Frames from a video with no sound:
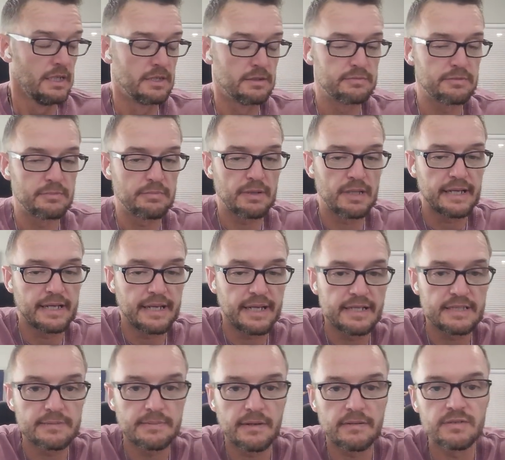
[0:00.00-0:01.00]
just been playing
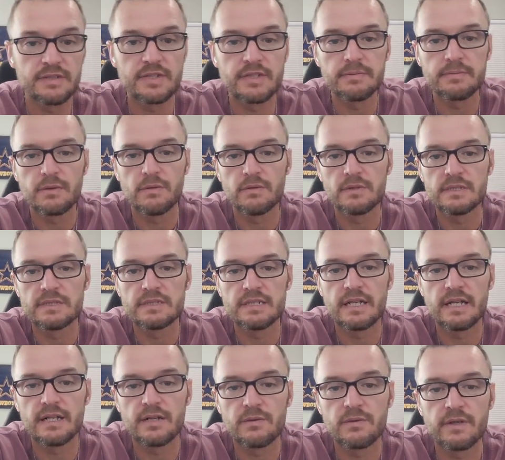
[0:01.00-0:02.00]
catch up ever since. I wanted to
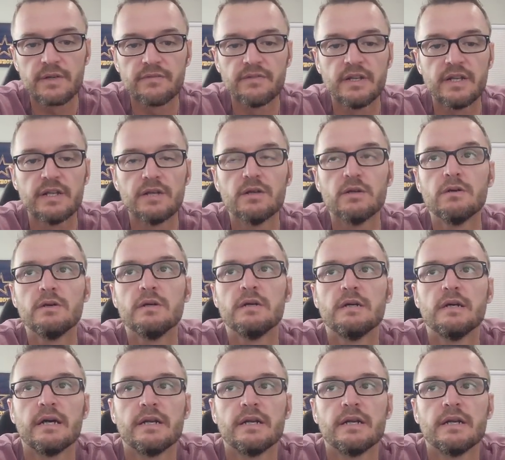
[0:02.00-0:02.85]
send out a quick video.